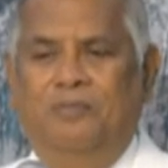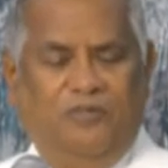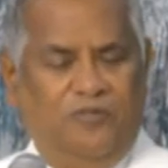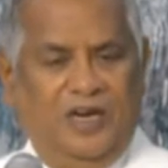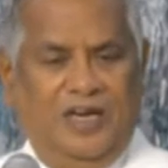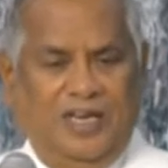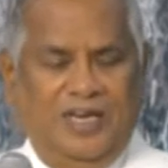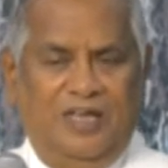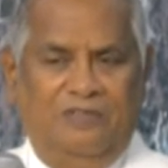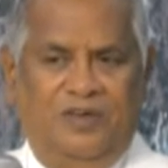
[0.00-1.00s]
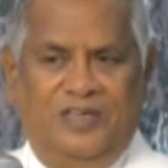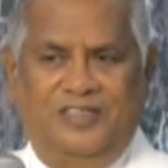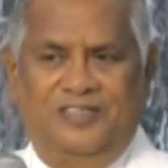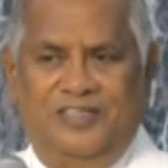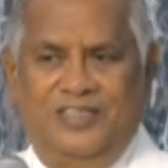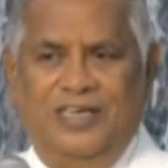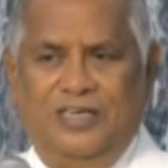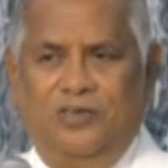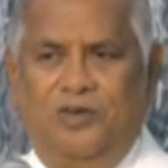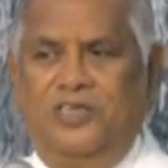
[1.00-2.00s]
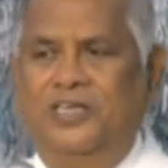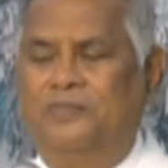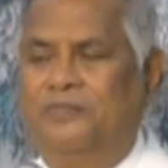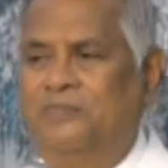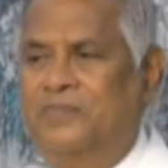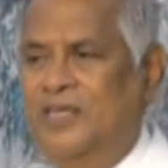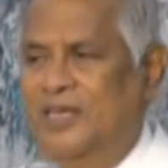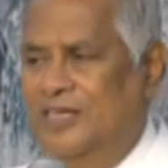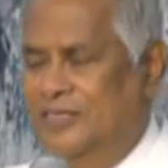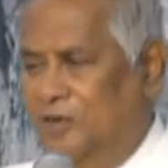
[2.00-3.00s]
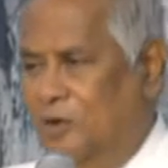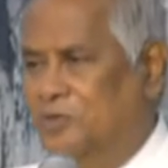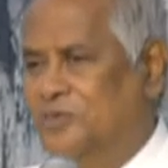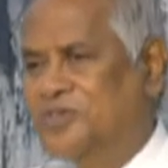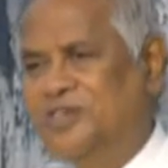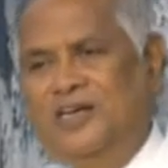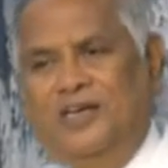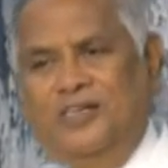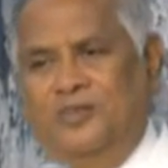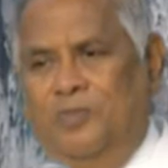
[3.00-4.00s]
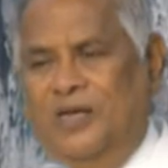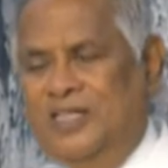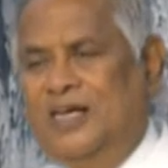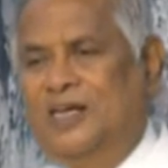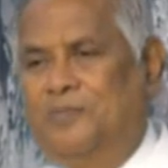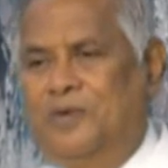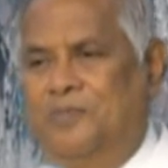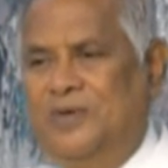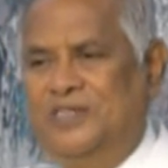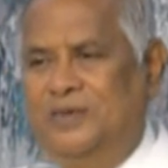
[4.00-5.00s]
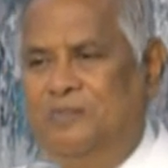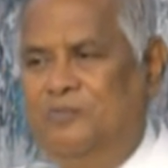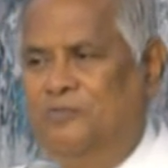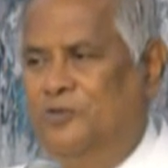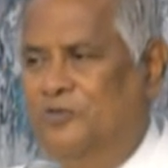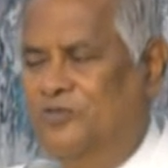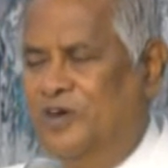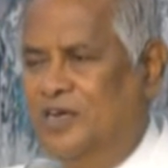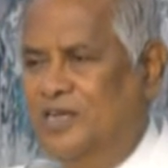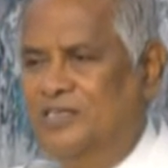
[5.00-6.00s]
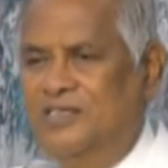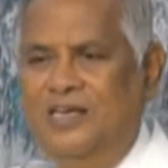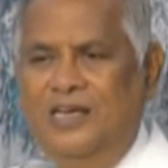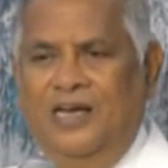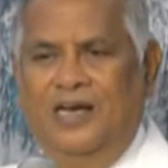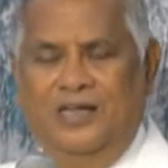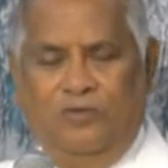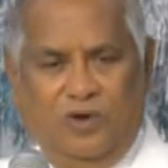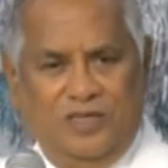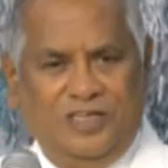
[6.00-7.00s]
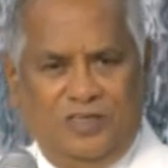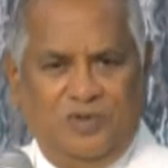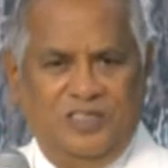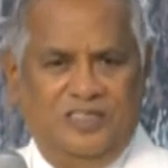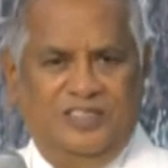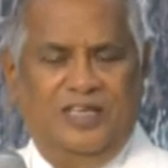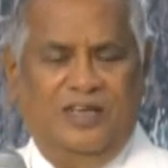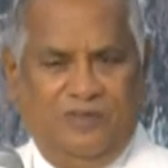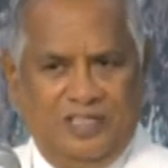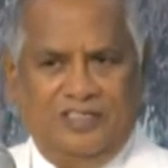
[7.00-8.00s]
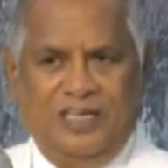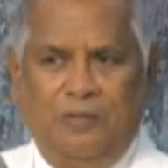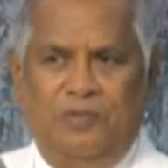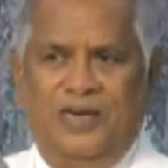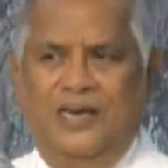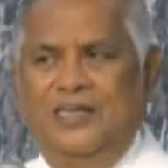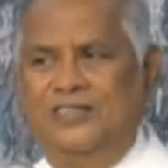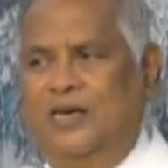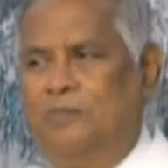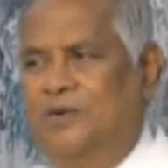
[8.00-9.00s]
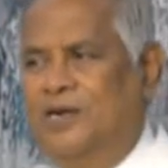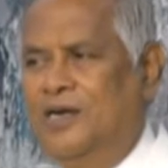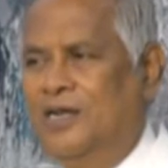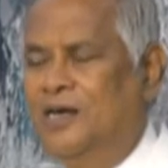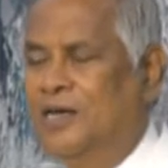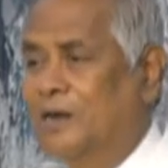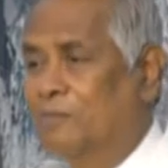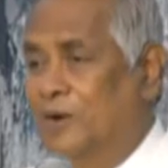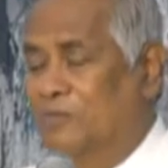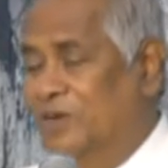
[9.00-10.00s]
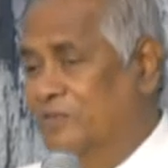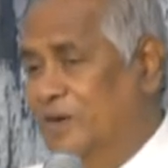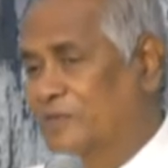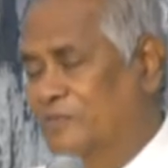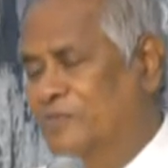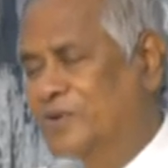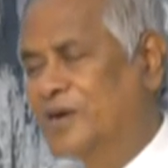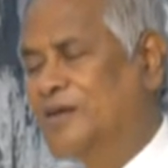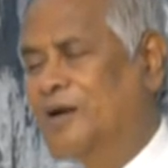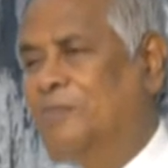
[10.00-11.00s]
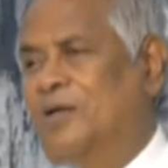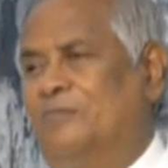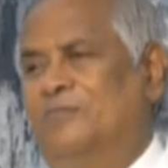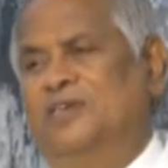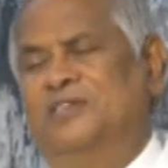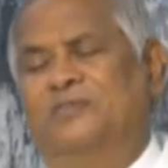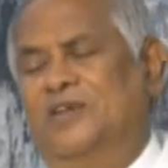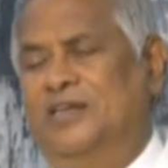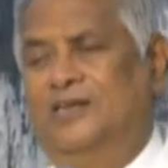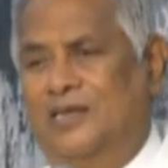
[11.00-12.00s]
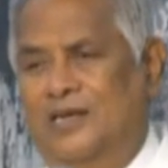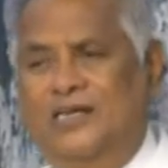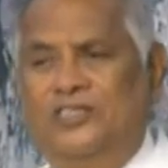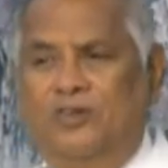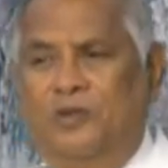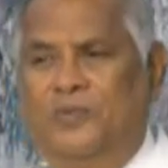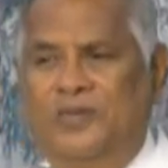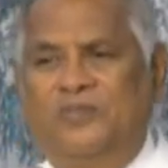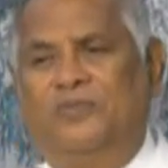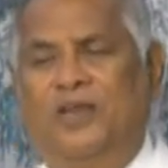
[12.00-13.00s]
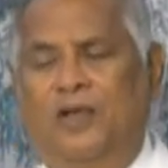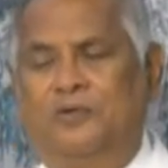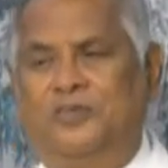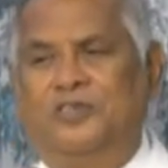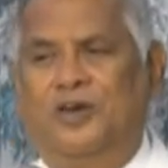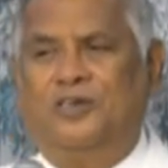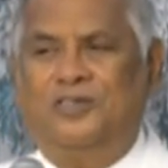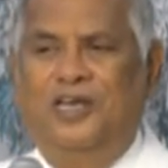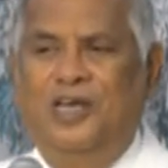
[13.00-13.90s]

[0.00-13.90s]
My friend and I were sitting and talking in his house. His mother had prepared some food for us. And once or twice she said, hey, vandu sapudungada, sapudungada. But we were, I mean, he's a very intellectual person. We love to talk